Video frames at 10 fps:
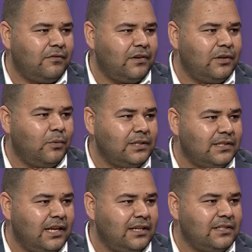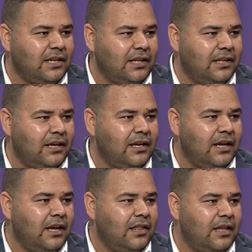every Wednesday and Sunday,
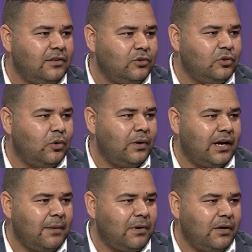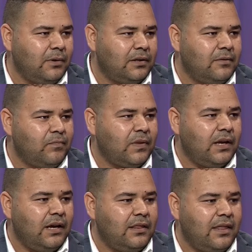and they don't know where I'm going.
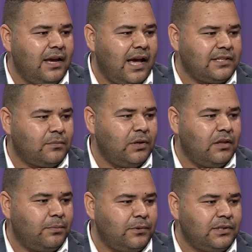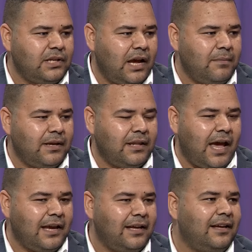And they asked me the first time, and
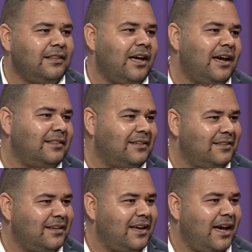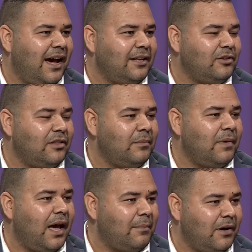I cannot hide it. I told them,
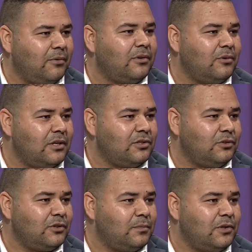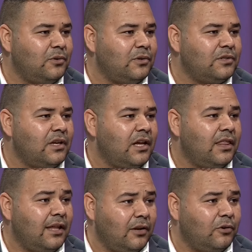I'm going to the church because
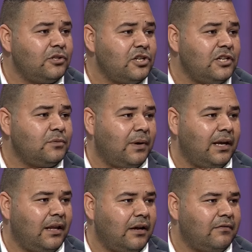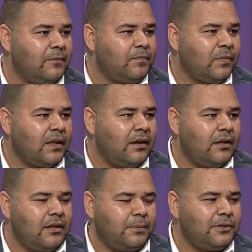the Lord changed my life.
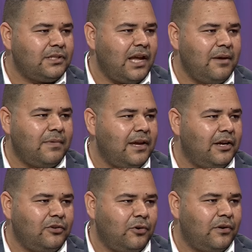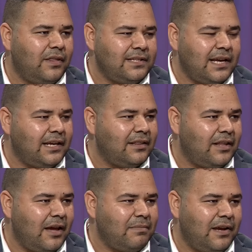Mm. The first time they ignored, the second
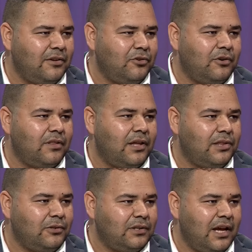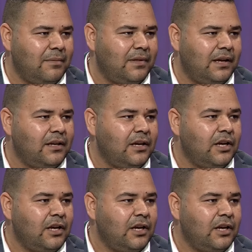time they ignored, the third time they